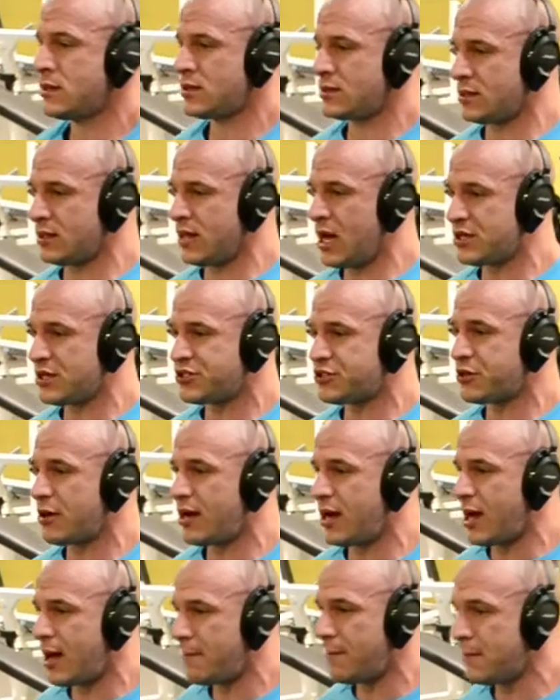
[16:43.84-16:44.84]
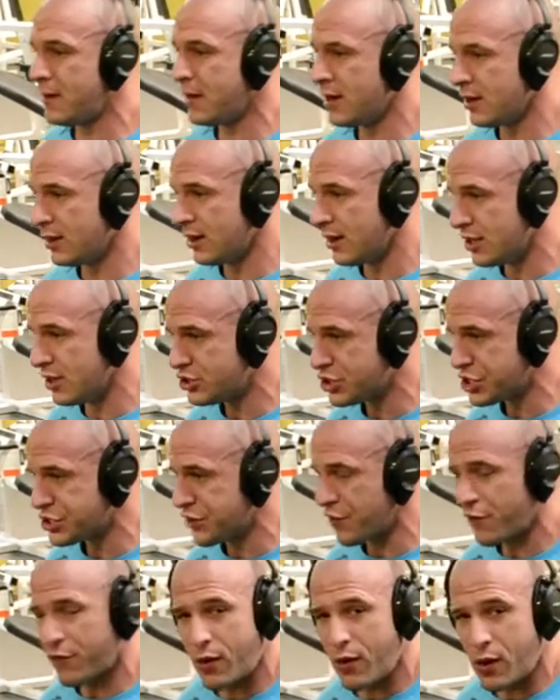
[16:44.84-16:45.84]
So not straight up, lean just
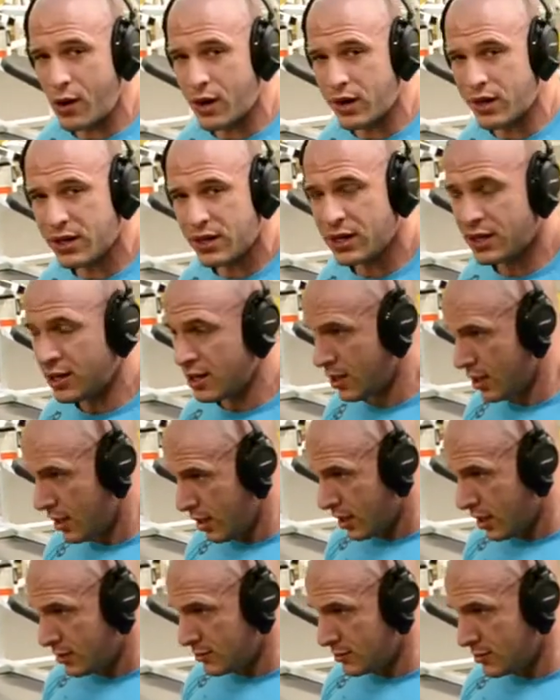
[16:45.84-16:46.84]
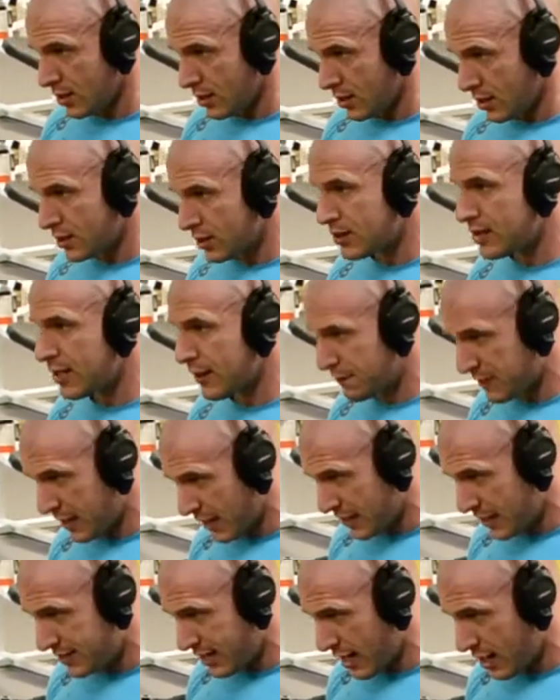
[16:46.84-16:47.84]
so forward. Keep the
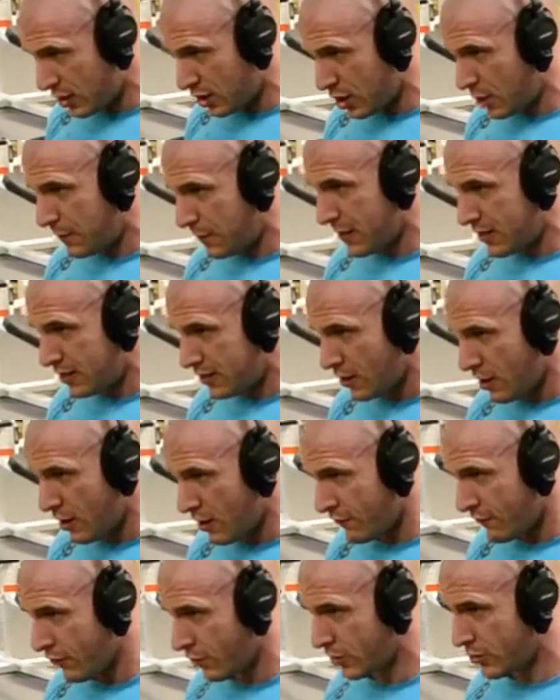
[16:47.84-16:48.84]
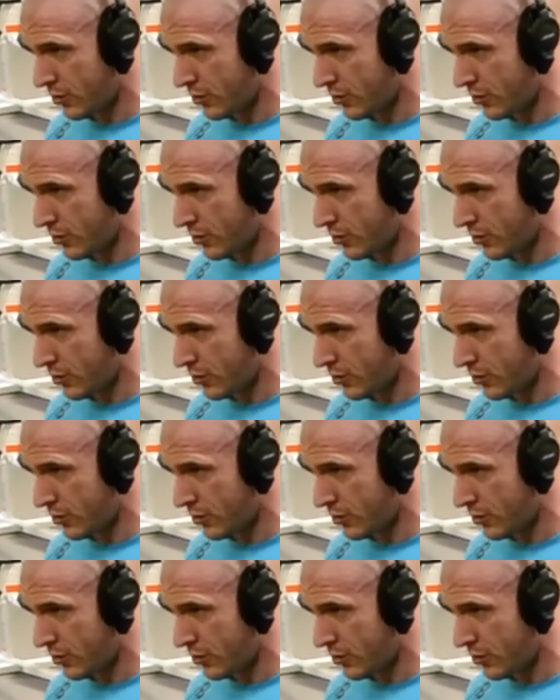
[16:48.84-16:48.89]
head down a little bit for a